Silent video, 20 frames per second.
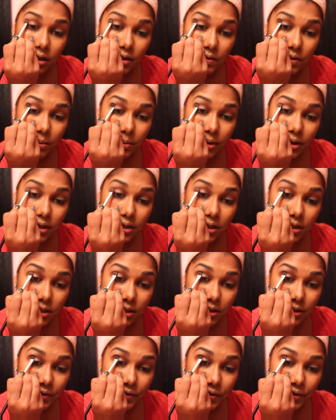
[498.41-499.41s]
Everybody's is
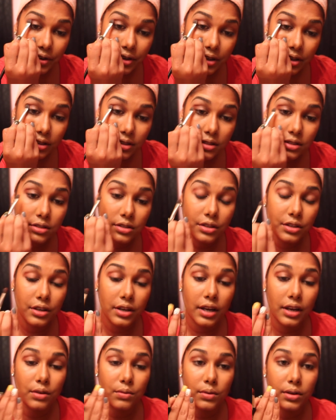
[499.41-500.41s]
different, so you
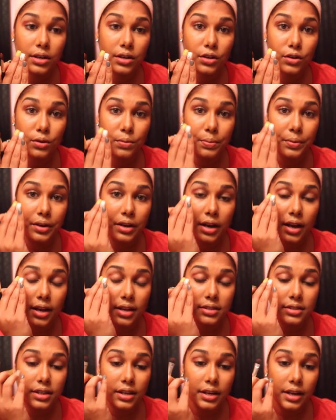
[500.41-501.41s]
kind of want to open your
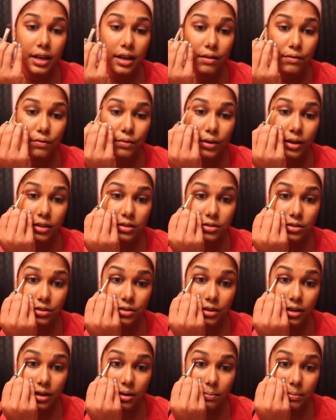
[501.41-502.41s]
eyes kind of halfway so
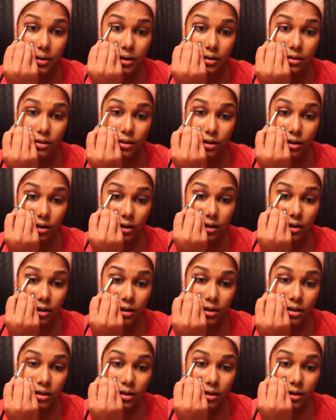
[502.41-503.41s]
you get a better look.
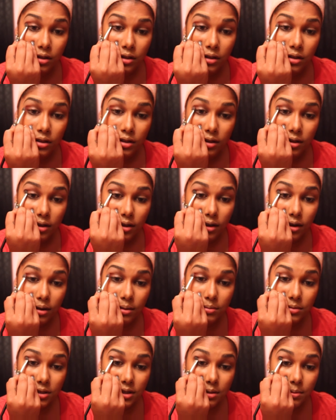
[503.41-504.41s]
And
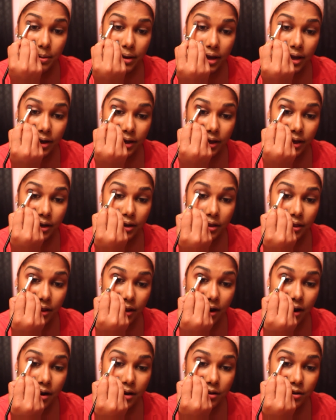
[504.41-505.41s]
I'm just patting it in
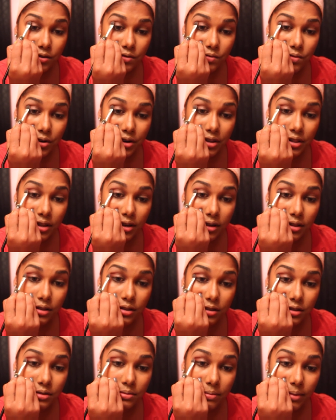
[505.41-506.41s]
there. Don't worry that it
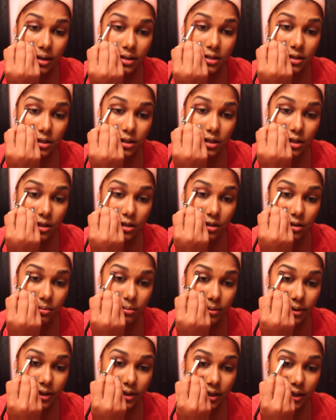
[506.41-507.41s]
looks messy. You'll
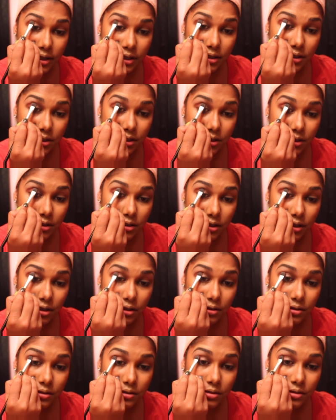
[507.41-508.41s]
blend that in just
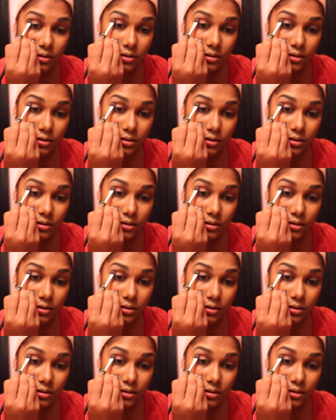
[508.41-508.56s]
now.